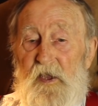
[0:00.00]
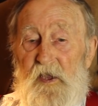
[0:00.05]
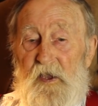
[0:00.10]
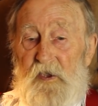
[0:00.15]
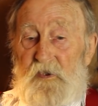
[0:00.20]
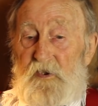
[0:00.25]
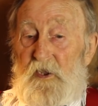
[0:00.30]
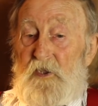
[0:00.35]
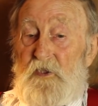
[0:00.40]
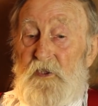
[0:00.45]

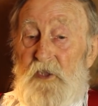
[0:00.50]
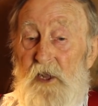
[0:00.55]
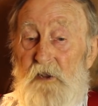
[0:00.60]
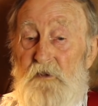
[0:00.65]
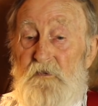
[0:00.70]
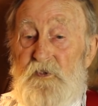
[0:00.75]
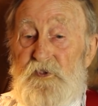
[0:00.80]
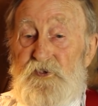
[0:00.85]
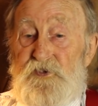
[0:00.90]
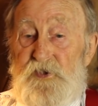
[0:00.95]
and I'll
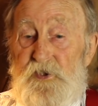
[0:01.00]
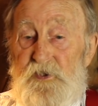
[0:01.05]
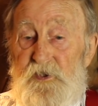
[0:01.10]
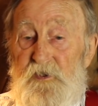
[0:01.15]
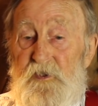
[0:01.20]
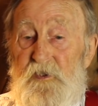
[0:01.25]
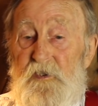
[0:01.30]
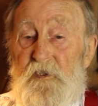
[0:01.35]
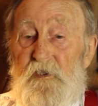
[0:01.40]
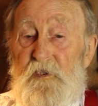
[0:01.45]

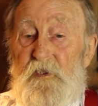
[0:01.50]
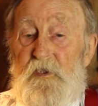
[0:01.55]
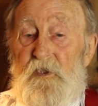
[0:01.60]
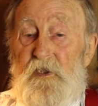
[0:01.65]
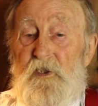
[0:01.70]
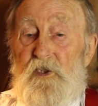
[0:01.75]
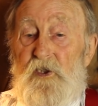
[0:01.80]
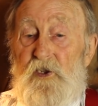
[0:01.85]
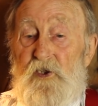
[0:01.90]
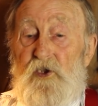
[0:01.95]
guarantee
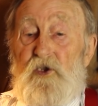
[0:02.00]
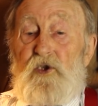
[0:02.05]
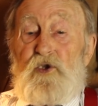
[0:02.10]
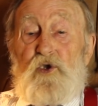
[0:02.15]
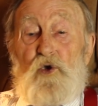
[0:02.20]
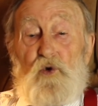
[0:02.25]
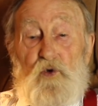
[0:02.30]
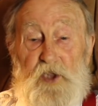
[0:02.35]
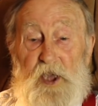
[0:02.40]
you'll